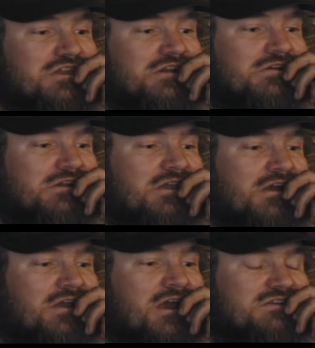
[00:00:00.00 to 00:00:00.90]
there
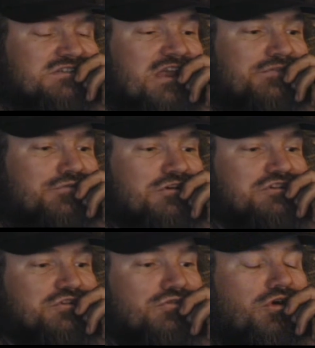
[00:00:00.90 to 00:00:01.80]
outside of
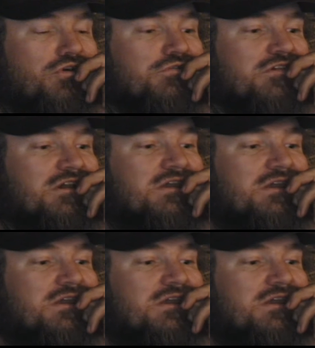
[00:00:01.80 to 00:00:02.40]
Forest Grove.